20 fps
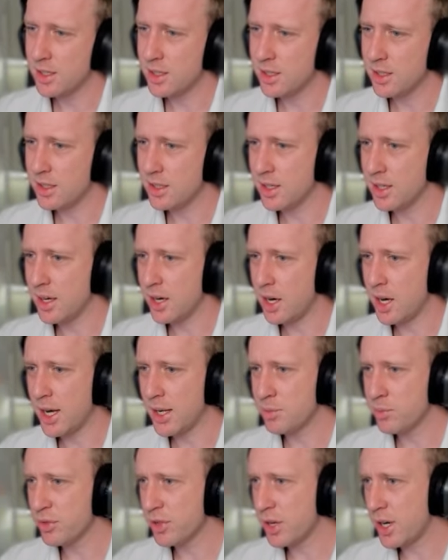yeah,
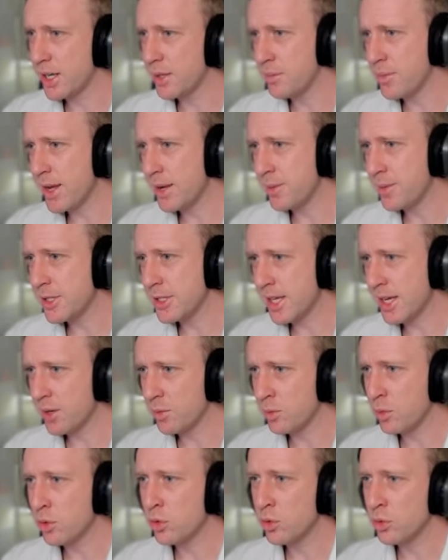I'd maybe
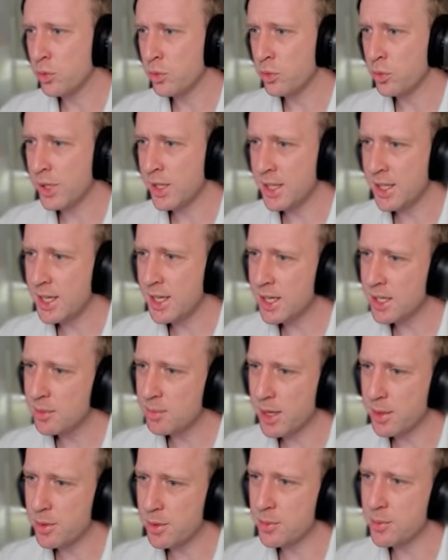say, well, we need
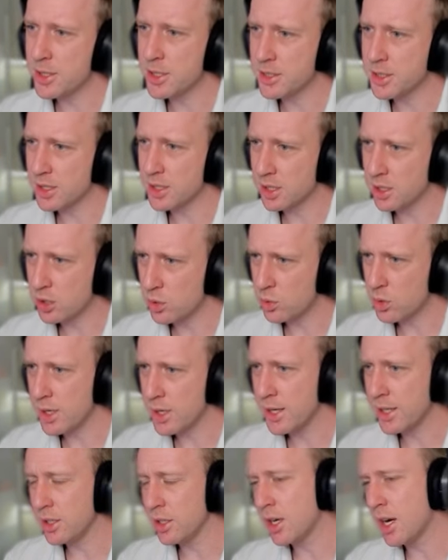maybe a bit of
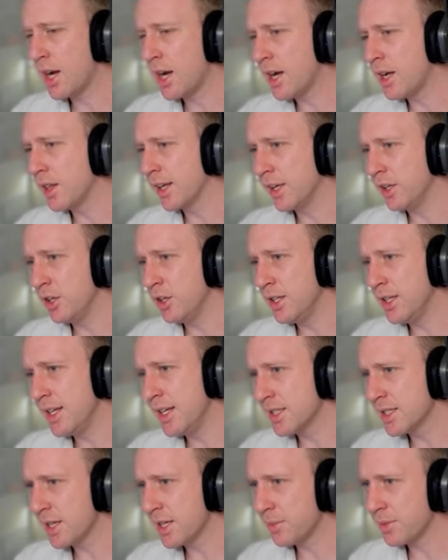secure. You can't, you
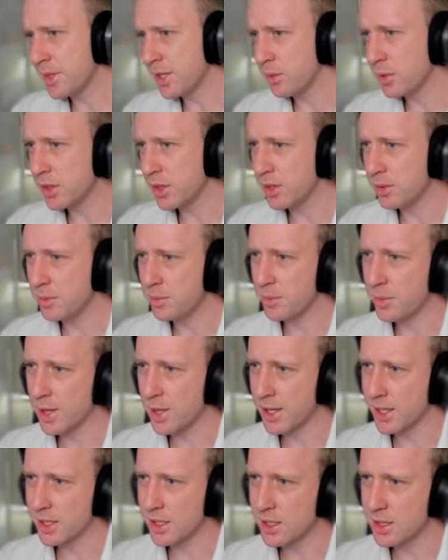need something with the,
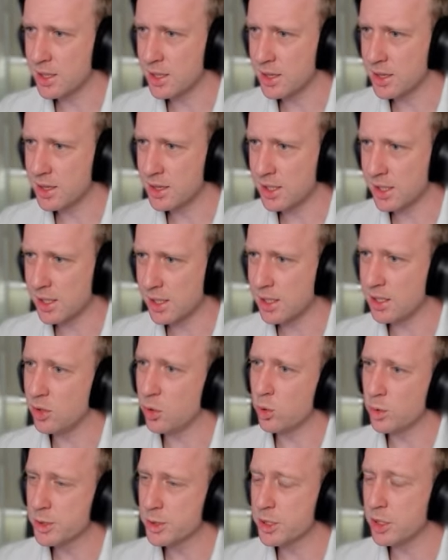that can
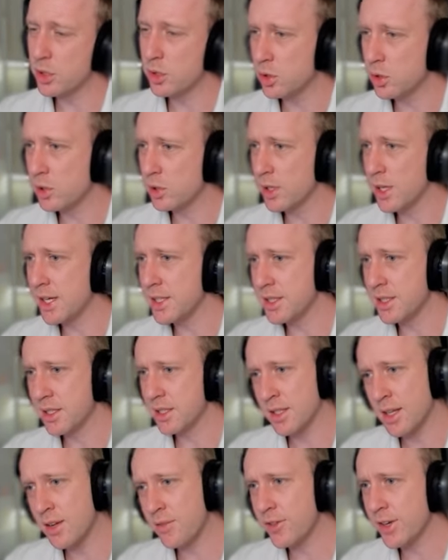also utilize
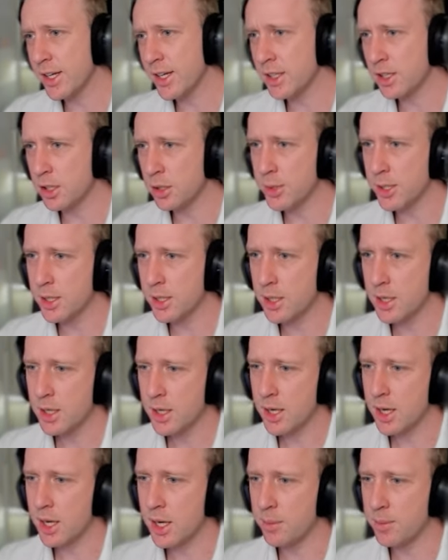this Comfey a little bit.
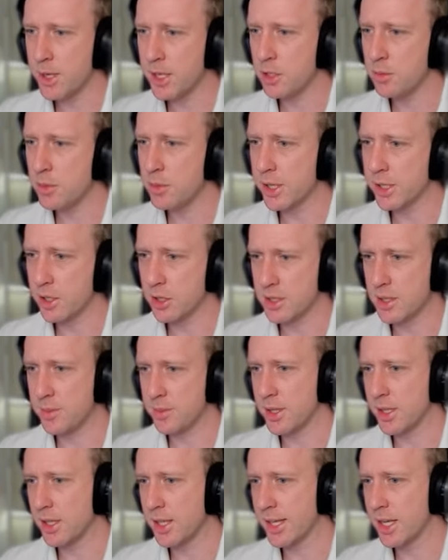And you might go
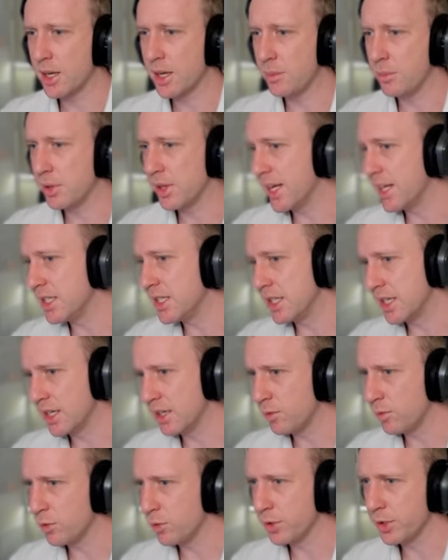something like a
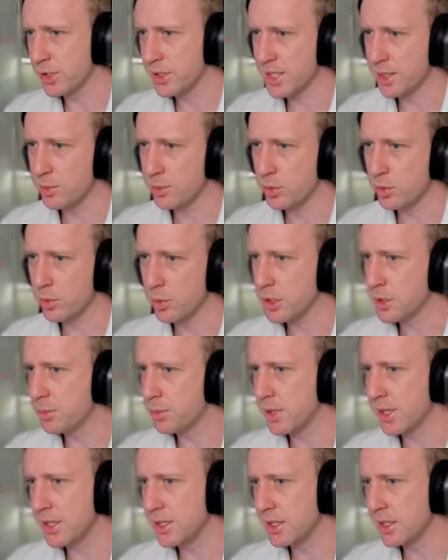Blaziken, for example. Where's
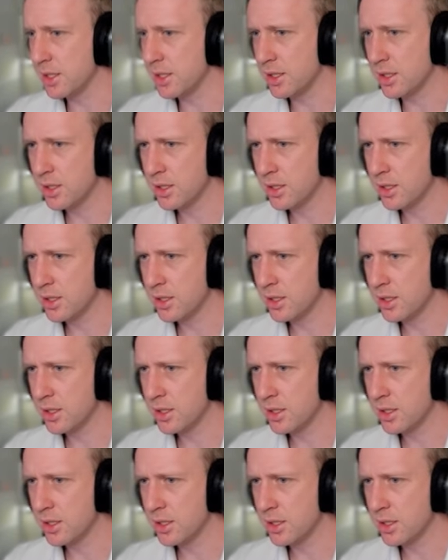Blaziken?